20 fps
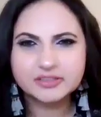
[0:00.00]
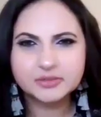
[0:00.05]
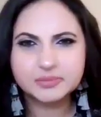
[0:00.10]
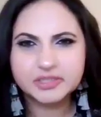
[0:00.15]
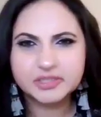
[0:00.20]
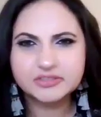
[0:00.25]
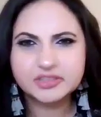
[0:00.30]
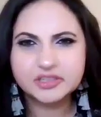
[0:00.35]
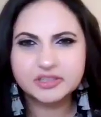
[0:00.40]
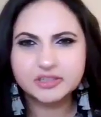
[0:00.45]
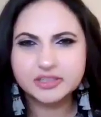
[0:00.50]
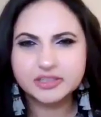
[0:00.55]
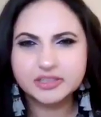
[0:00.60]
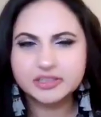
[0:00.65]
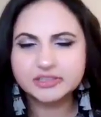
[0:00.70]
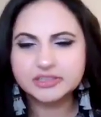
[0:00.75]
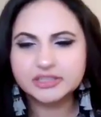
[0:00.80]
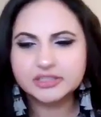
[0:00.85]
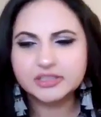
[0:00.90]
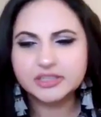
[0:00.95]
So basically, the
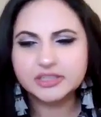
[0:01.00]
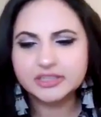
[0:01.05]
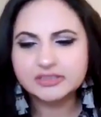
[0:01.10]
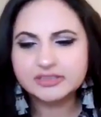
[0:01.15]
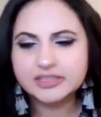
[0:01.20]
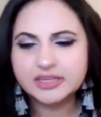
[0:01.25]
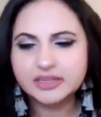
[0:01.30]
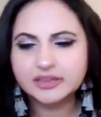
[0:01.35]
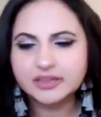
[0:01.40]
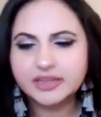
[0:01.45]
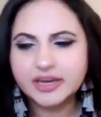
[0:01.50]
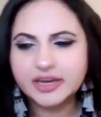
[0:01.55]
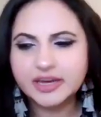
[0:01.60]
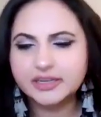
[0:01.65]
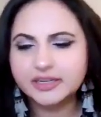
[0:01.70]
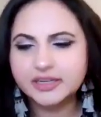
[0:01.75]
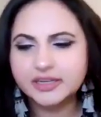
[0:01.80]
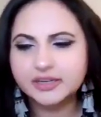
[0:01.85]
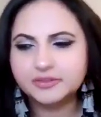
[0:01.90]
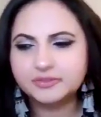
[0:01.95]
deal had said
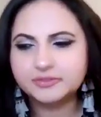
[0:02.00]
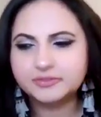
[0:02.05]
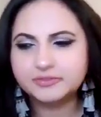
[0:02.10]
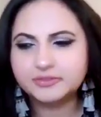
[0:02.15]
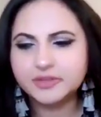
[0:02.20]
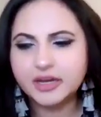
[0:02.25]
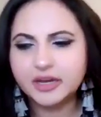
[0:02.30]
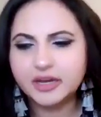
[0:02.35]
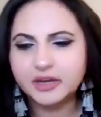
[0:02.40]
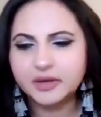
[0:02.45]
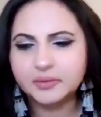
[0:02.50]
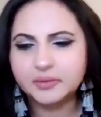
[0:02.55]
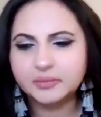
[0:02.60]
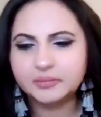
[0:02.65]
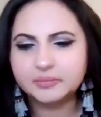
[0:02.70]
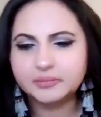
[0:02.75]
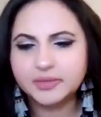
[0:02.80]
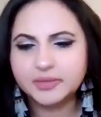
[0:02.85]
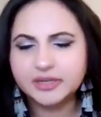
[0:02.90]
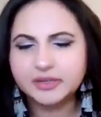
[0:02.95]
that if
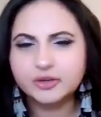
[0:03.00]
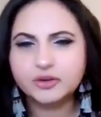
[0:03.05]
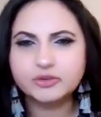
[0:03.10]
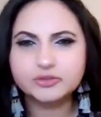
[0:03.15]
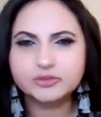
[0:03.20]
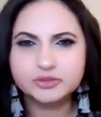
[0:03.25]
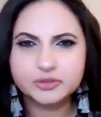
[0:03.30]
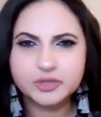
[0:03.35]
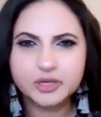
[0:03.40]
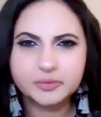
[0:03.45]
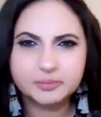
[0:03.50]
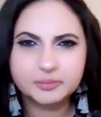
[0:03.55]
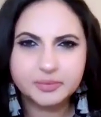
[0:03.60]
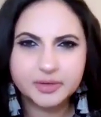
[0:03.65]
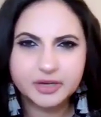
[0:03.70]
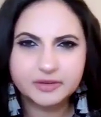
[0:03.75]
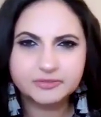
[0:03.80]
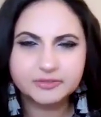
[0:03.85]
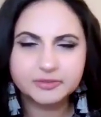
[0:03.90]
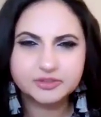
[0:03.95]
it goes
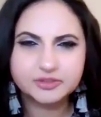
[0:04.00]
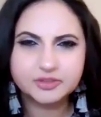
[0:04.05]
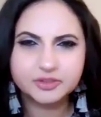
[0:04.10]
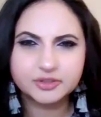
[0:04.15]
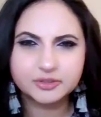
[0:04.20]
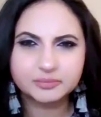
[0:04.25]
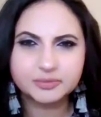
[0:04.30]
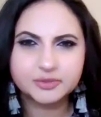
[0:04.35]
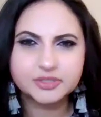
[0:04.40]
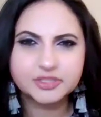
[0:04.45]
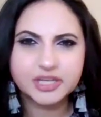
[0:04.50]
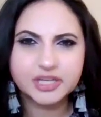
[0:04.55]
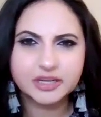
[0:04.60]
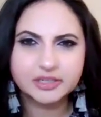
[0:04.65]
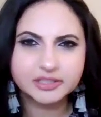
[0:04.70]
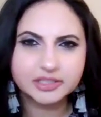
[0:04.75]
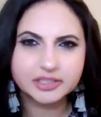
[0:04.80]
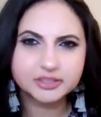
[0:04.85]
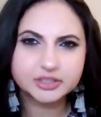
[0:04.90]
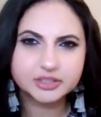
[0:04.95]
above a certain
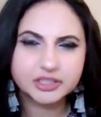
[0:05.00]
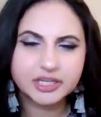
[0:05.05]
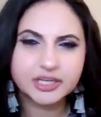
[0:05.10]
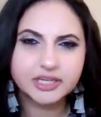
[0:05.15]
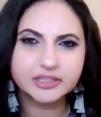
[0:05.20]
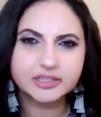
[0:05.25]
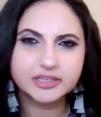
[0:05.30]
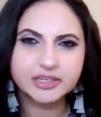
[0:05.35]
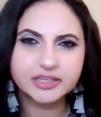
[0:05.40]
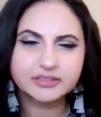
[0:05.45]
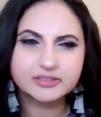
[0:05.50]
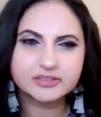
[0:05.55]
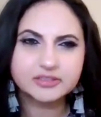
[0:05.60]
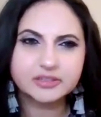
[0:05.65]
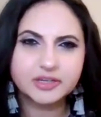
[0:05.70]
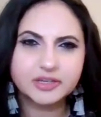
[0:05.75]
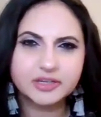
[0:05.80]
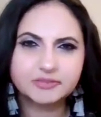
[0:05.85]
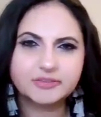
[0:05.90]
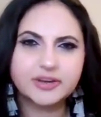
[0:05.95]
percentage, then it's
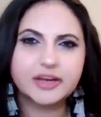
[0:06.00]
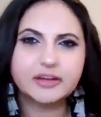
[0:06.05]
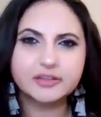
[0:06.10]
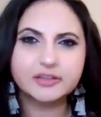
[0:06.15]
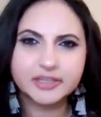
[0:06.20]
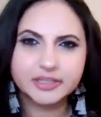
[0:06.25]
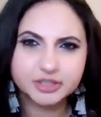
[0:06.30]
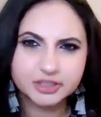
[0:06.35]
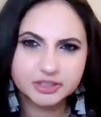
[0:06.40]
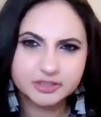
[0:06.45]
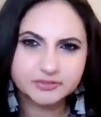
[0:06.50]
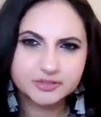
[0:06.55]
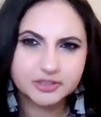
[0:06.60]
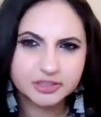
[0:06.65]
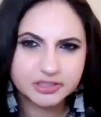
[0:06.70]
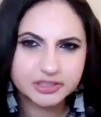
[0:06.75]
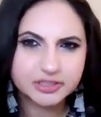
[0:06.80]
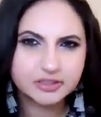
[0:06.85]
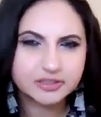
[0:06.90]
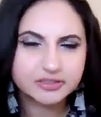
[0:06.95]
in violation of the
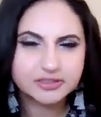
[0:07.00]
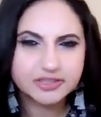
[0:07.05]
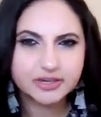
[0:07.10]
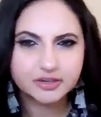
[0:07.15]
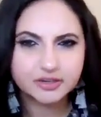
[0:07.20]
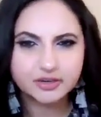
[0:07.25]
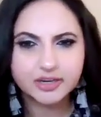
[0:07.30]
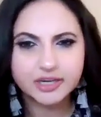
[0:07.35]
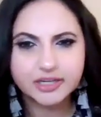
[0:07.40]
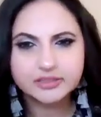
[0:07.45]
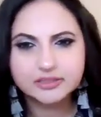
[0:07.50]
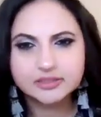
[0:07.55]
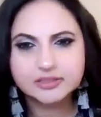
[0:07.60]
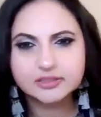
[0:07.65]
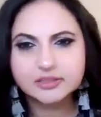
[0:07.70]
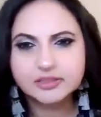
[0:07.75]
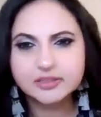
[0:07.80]
deal. Is that correct?